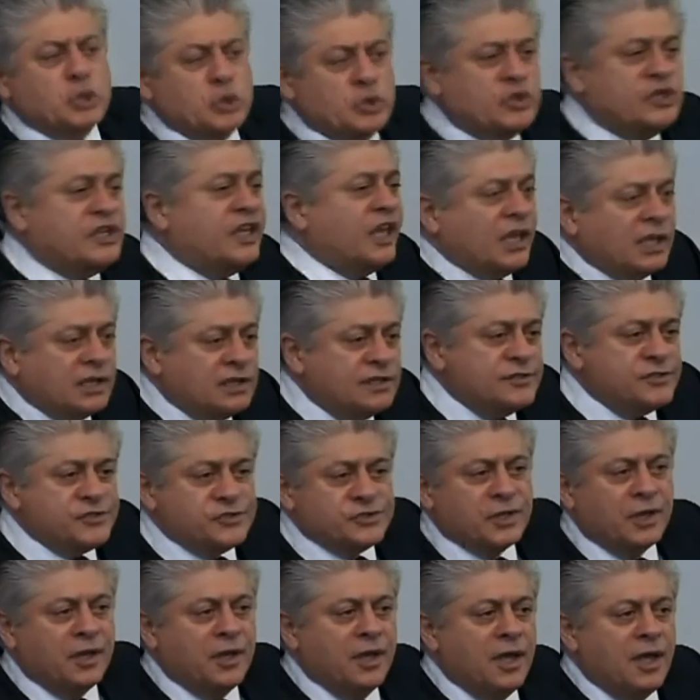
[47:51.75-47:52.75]

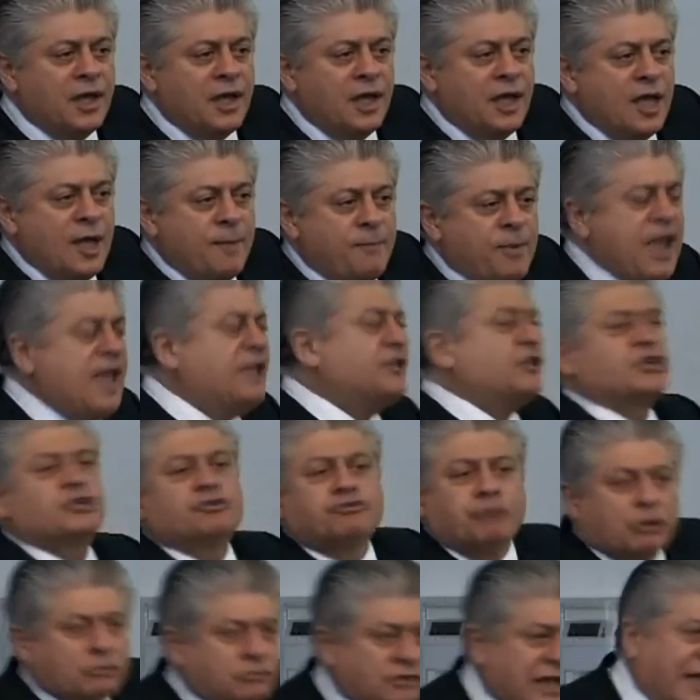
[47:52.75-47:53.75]
musings. Well, he
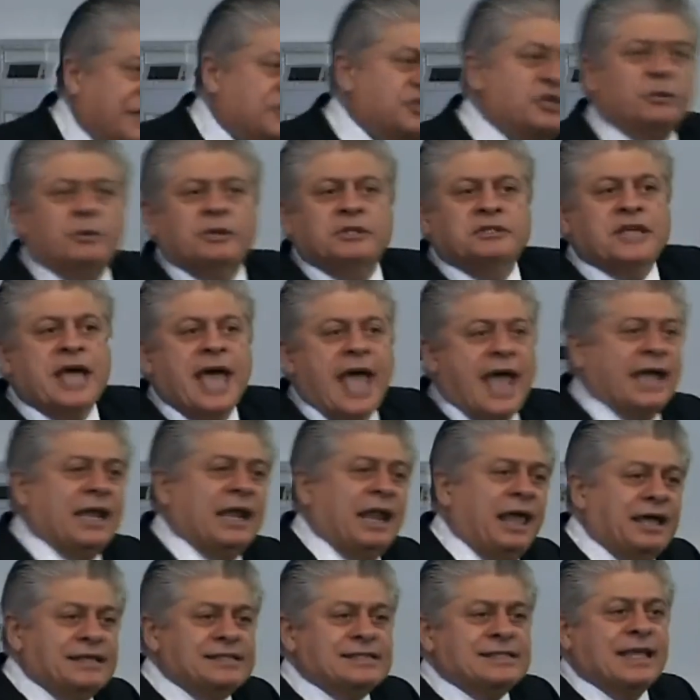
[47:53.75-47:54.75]
just wrote that to
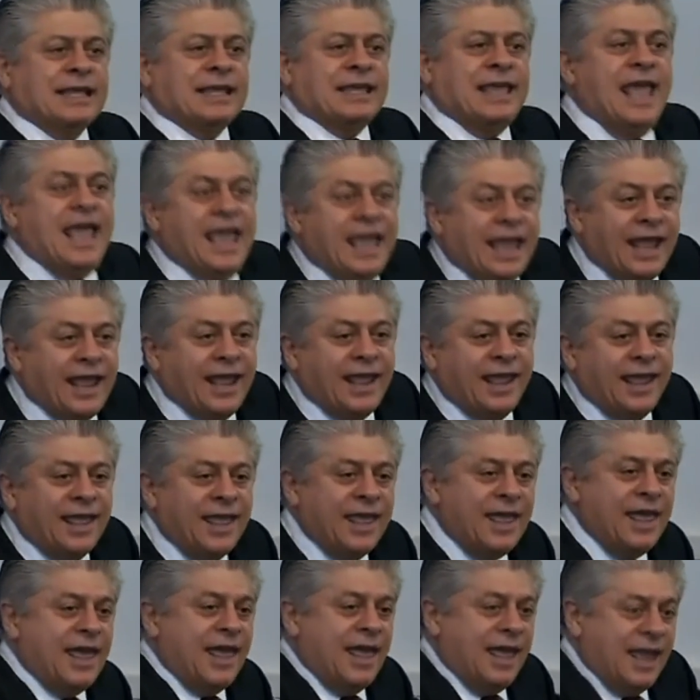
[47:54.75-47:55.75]
antagonize the
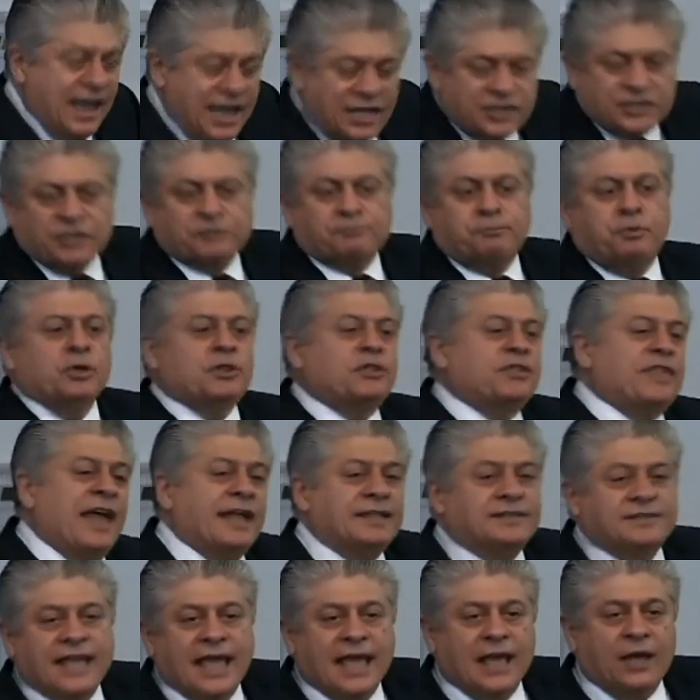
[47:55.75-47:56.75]
king. He just put
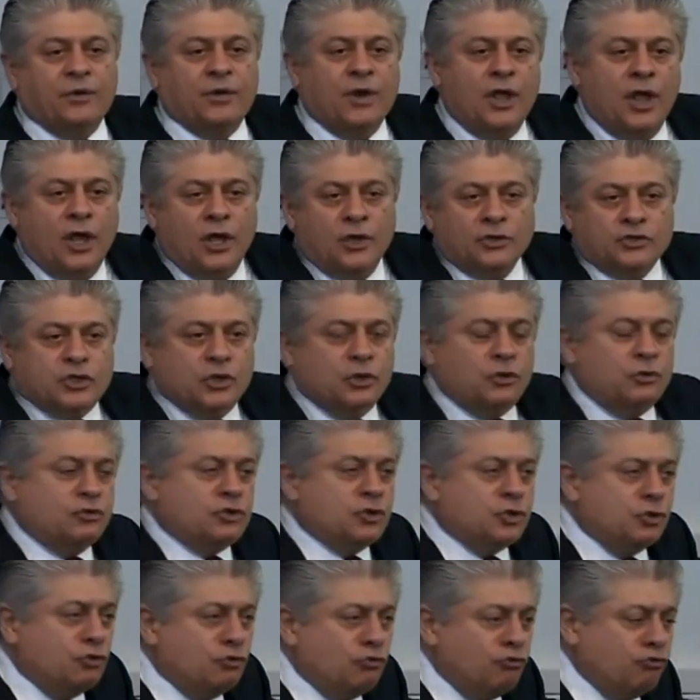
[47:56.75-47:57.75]
that down
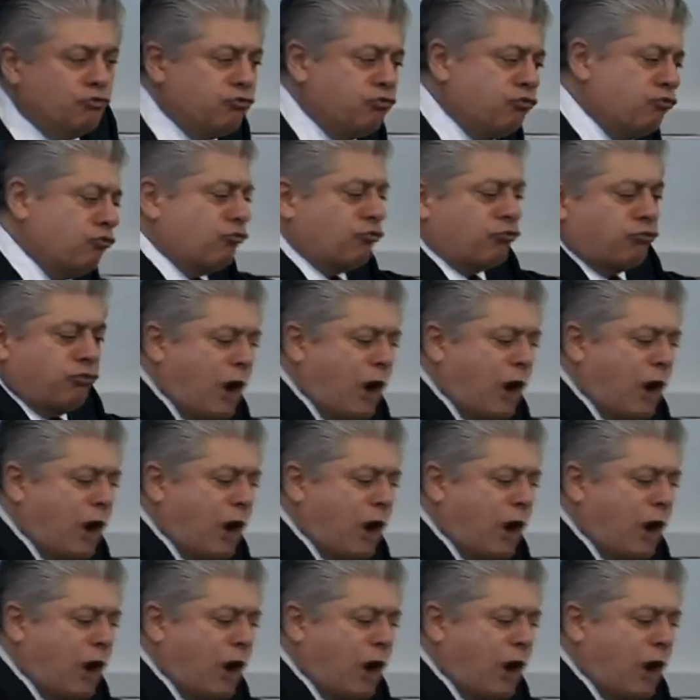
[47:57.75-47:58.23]
to, to